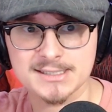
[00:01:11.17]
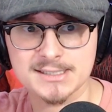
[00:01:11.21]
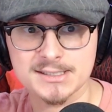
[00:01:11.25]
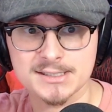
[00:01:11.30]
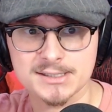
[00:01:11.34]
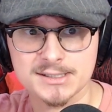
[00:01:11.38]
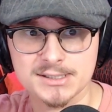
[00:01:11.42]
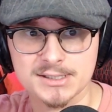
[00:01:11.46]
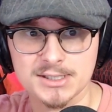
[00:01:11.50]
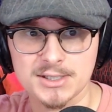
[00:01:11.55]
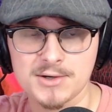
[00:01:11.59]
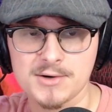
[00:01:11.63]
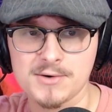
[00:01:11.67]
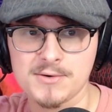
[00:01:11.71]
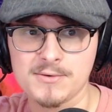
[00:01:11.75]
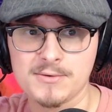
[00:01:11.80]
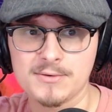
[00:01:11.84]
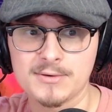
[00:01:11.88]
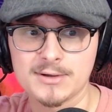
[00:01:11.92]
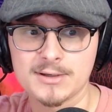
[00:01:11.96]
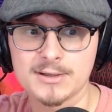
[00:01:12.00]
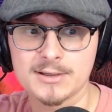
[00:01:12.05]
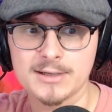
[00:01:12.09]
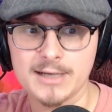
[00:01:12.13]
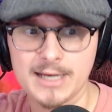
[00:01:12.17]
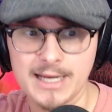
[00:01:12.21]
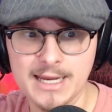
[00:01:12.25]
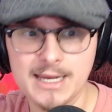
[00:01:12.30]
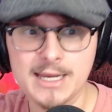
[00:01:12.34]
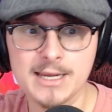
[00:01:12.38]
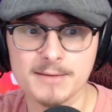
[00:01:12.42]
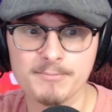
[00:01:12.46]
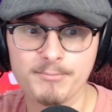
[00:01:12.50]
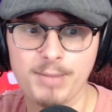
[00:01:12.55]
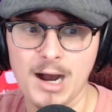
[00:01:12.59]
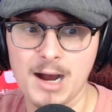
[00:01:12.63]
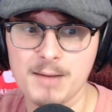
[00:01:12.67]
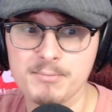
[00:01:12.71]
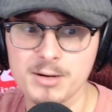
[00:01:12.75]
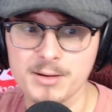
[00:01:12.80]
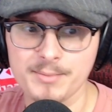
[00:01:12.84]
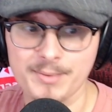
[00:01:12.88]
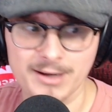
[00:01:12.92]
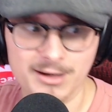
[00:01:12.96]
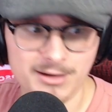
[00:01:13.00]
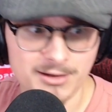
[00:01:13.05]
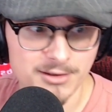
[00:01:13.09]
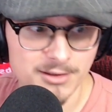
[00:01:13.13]
So he can pop
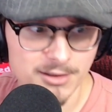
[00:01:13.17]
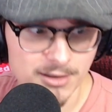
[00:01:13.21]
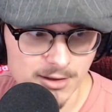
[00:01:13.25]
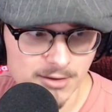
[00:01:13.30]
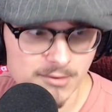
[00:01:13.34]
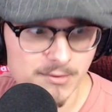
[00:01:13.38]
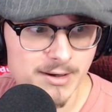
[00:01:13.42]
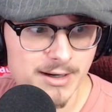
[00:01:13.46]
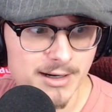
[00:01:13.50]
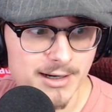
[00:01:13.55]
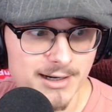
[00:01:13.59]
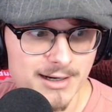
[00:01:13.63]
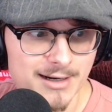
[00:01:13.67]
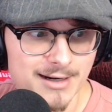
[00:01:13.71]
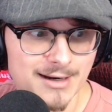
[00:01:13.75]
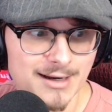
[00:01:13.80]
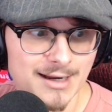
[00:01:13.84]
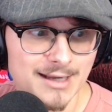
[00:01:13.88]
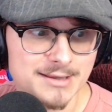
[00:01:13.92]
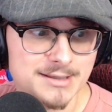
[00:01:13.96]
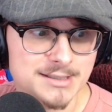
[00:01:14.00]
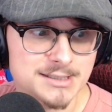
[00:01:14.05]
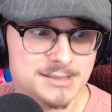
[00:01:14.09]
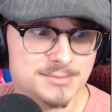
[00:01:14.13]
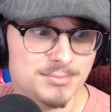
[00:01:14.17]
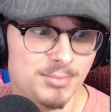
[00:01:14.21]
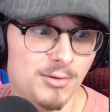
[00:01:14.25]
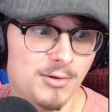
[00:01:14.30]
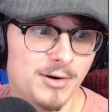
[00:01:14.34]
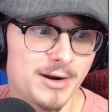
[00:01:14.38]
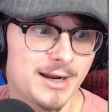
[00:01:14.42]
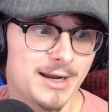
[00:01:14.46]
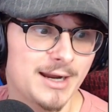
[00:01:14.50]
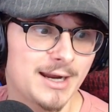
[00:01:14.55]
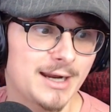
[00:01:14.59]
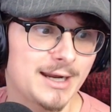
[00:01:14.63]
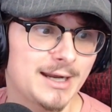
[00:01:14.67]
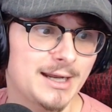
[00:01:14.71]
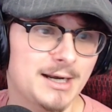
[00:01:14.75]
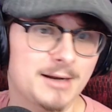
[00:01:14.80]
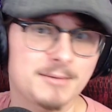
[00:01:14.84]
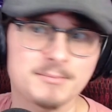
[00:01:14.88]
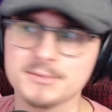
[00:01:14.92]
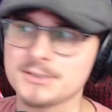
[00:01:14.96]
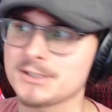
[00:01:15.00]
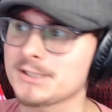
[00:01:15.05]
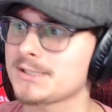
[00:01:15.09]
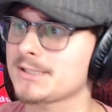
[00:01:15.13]
up out of nowhere at this point, and
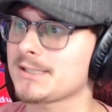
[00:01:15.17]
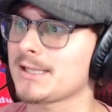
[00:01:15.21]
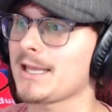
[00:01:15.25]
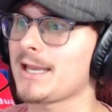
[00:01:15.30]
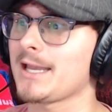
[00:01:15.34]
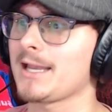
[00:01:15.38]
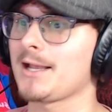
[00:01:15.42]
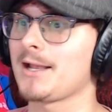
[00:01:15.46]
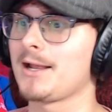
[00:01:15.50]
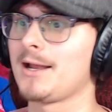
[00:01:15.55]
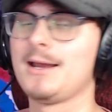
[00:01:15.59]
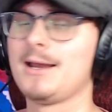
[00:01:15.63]
I'm just like